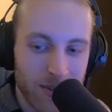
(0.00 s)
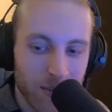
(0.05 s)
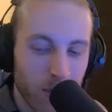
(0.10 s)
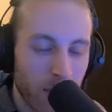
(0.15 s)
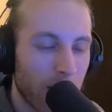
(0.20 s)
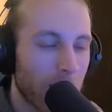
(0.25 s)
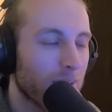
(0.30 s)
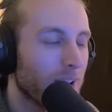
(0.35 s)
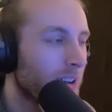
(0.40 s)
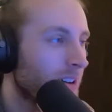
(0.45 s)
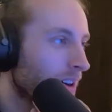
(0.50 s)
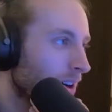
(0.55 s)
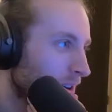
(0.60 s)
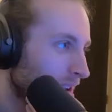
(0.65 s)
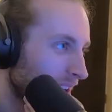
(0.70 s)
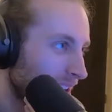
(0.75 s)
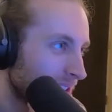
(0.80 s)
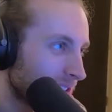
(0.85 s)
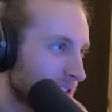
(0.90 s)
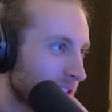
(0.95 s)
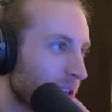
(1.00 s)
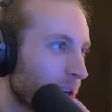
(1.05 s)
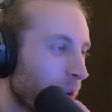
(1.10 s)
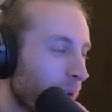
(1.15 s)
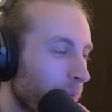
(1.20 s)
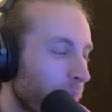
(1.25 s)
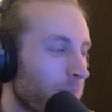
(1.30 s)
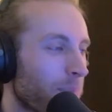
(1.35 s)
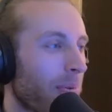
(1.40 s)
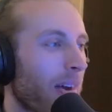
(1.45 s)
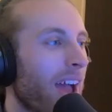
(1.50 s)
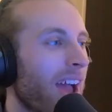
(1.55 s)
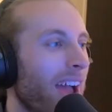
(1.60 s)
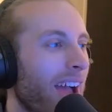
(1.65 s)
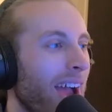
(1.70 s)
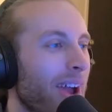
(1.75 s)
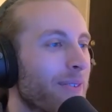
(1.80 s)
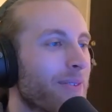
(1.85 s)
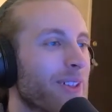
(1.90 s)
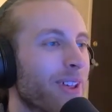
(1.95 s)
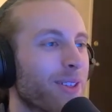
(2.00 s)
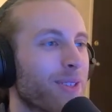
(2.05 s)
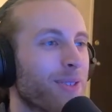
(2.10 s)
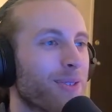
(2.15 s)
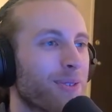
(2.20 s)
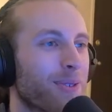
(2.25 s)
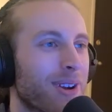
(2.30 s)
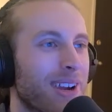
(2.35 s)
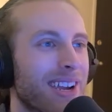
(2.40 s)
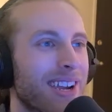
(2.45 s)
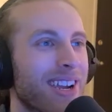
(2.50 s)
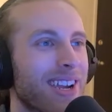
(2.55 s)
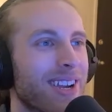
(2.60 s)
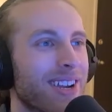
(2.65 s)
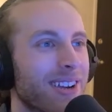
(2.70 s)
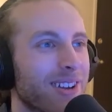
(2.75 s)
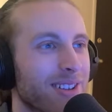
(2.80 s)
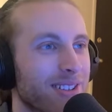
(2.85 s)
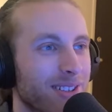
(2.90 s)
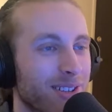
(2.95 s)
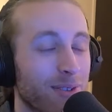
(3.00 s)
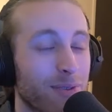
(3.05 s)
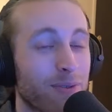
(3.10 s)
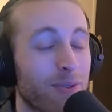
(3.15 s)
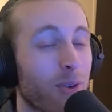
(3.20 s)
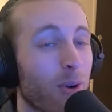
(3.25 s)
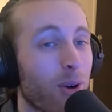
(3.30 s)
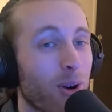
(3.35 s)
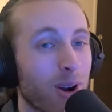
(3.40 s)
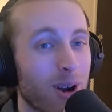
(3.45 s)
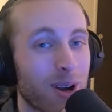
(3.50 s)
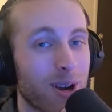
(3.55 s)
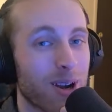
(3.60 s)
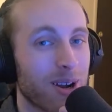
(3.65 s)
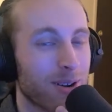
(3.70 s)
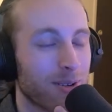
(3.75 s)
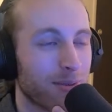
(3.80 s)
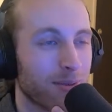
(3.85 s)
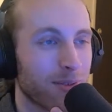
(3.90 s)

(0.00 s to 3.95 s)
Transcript: Well, okay. So I have like 3 to 4